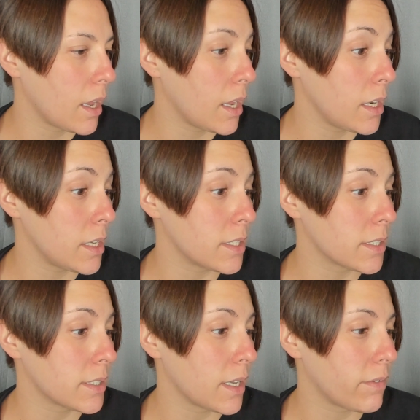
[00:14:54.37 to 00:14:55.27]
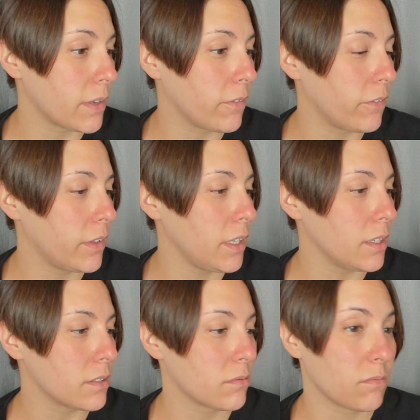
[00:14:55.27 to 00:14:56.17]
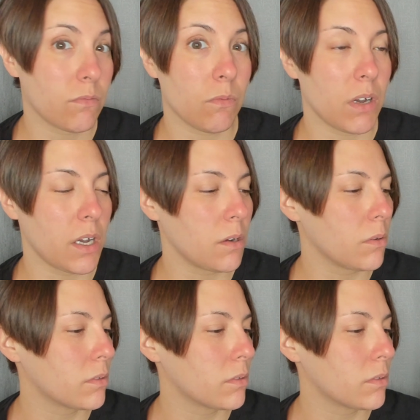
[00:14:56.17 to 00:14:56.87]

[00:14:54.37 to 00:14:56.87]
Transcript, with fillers: 87 feet. Wow.